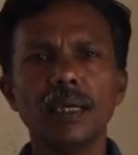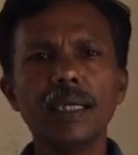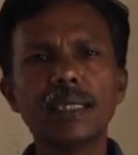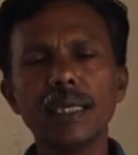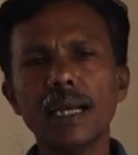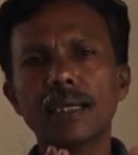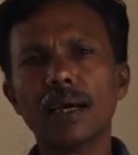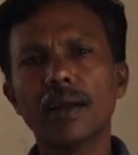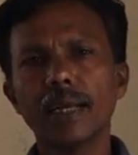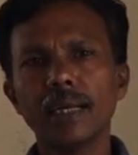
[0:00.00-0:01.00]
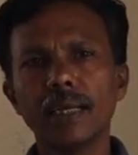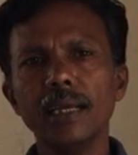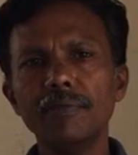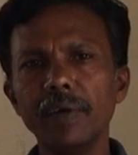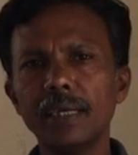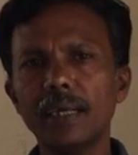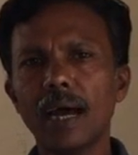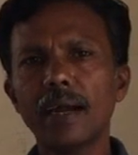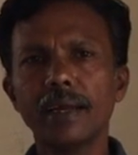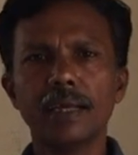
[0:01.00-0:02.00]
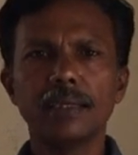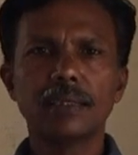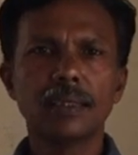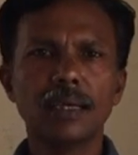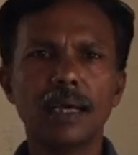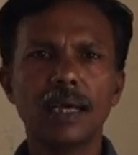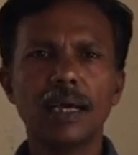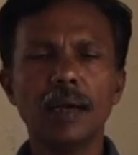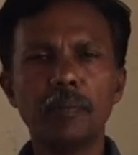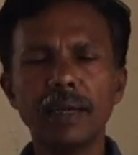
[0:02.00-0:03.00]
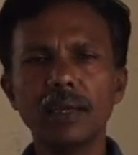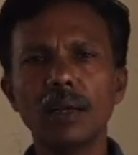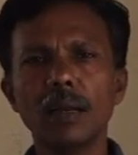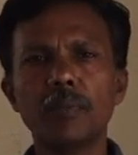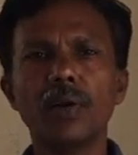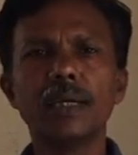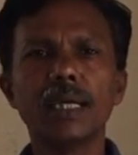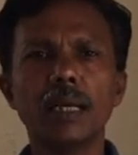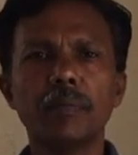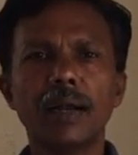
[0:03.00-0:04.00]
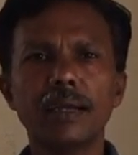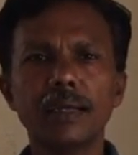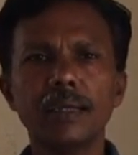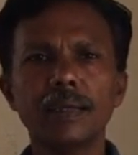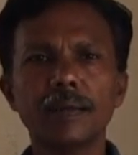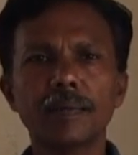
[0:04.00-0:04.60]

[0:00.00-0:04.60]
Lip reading: It cannot target. If it targets, a particular political party,